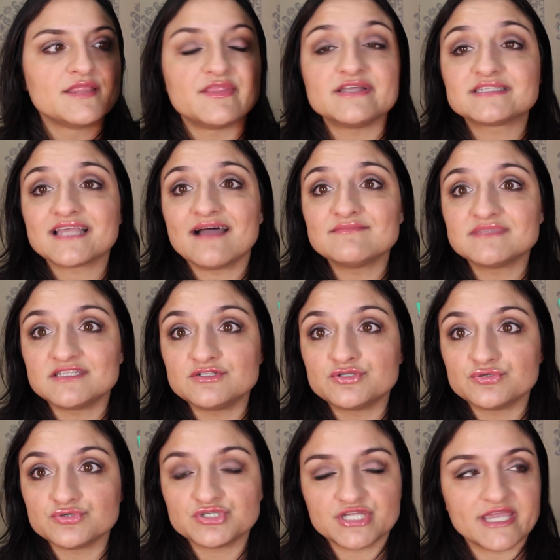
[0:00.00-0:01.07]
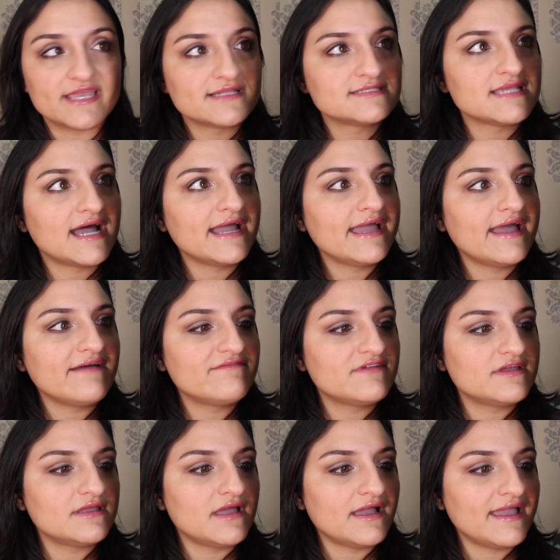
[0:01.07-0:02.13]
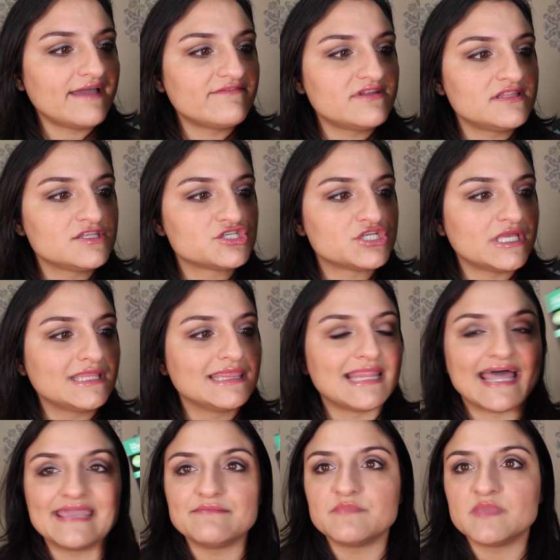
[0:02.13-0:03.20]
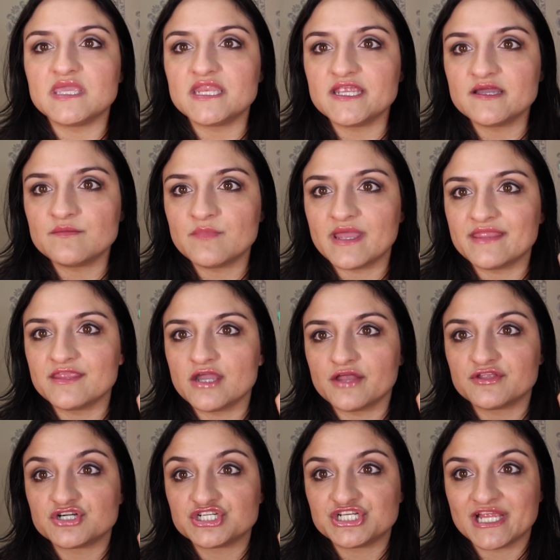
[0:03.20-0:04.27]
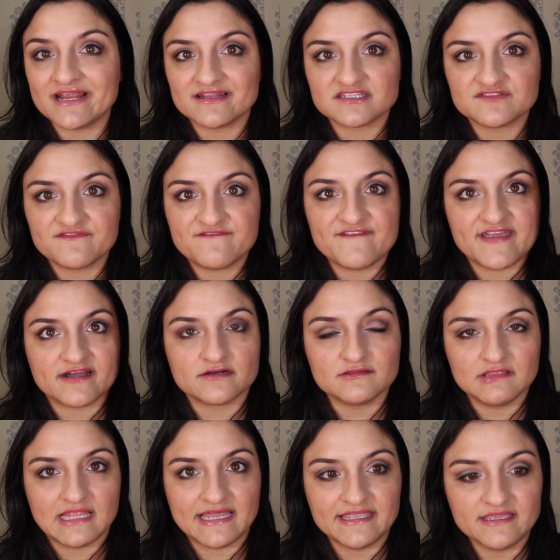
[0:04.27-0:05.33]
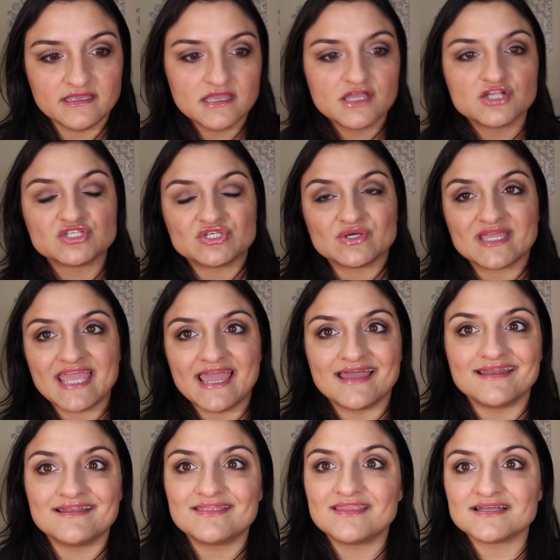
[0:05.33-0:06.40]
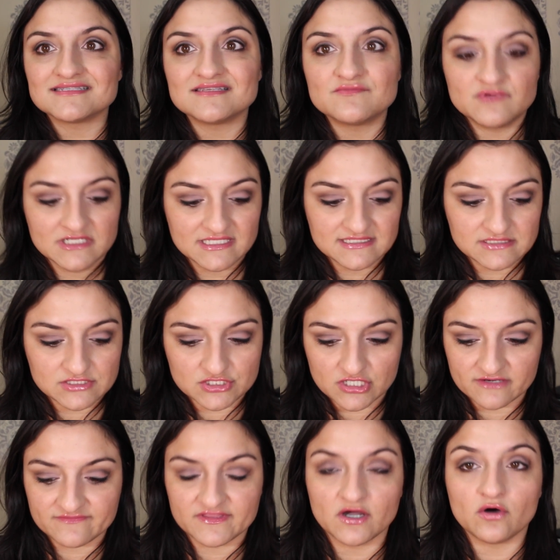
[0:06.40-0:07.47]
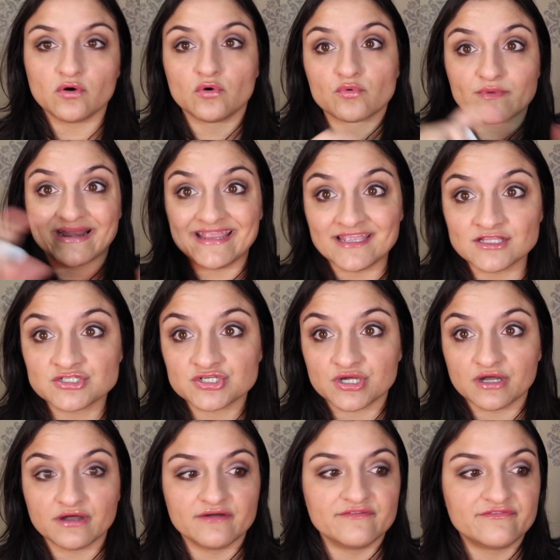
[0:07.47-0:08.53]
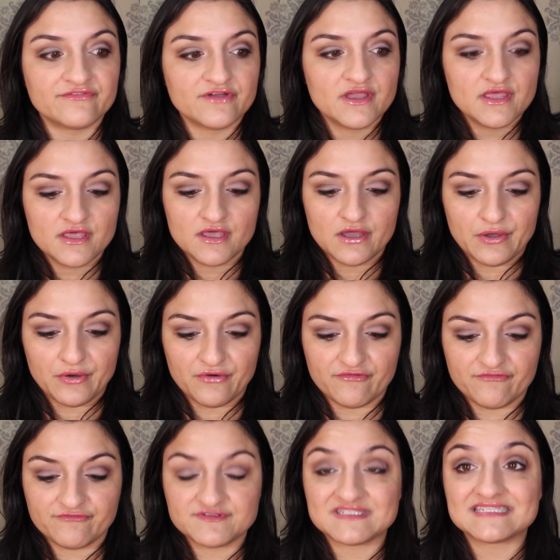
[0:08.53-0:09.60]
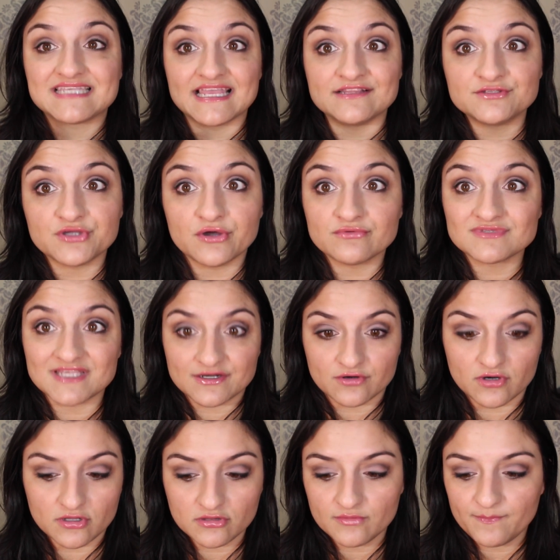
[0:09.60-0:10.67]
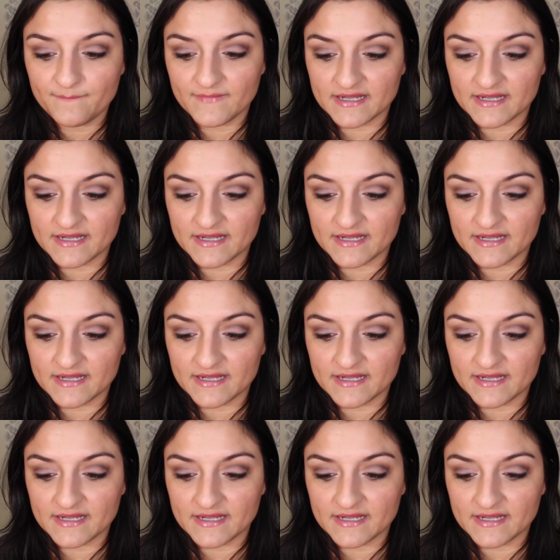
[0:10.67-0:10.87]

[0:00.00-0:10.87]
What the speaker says: This comes in two shades. I have it in the shade light medium, and the other shade is fair light. So again, doesn't really serve the whole range of skin tones at all.